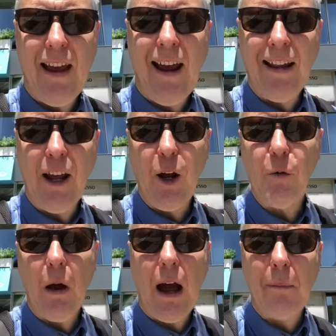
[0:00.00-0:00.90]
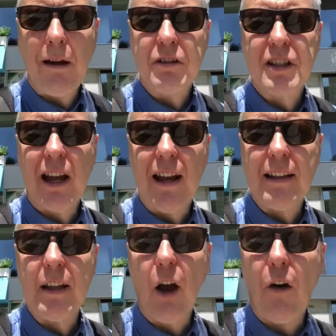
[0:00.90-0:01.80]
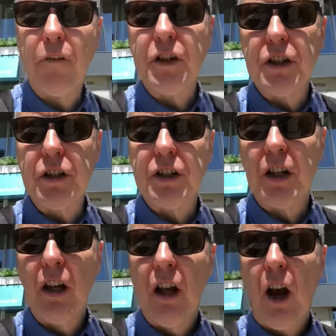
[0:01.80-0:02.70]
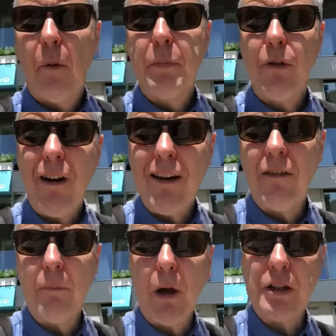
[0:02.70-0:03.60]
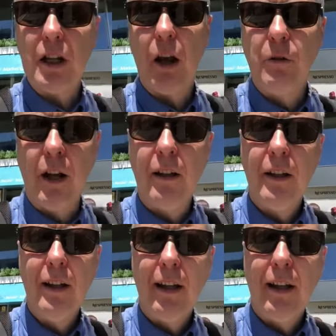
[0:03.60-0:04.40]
Hello, I'm outside the offices of Purina in Barcelona.